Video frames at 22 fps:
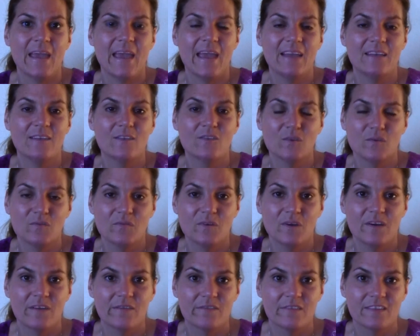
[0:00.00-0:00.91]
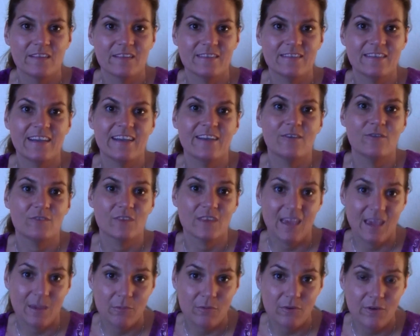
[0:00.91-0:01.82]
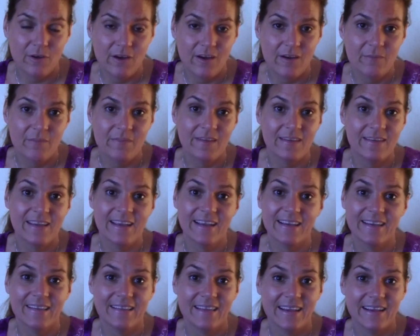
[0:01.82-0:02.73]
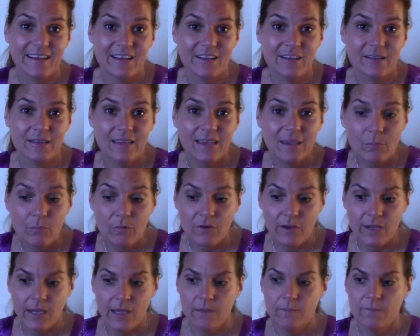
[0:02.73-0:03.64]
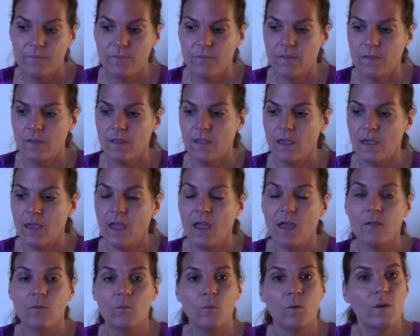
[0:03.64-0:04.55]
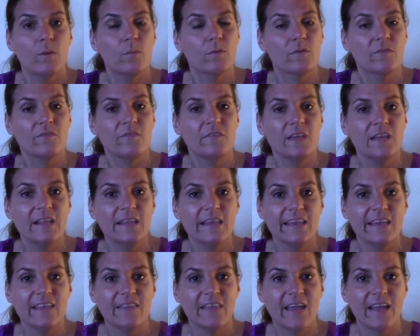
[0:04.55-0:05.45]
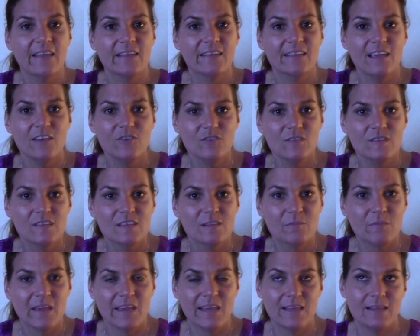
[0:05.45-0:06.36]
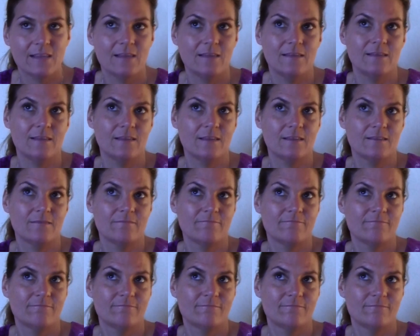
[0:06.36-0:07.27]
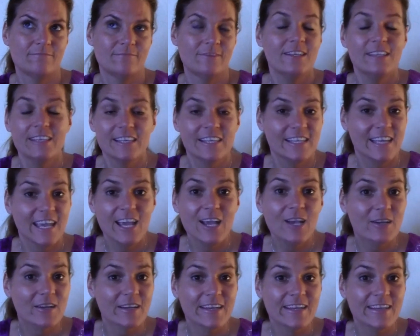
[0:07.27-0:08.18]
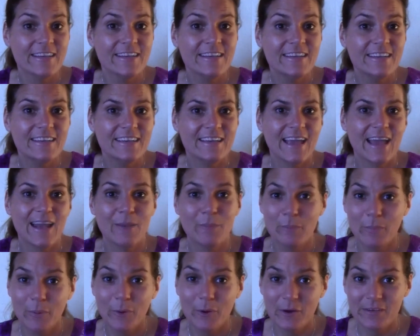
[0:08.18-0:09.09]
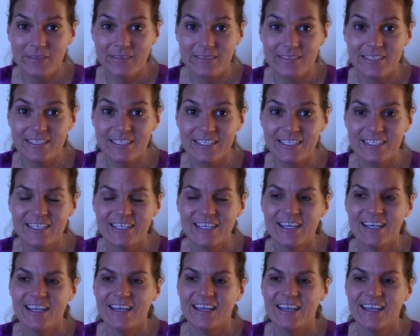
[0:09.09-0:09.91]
and Soulful Heart facilitators Gabriel Hartman and Kalina Calibri. And what we're feeling in that session space is really sacred and important,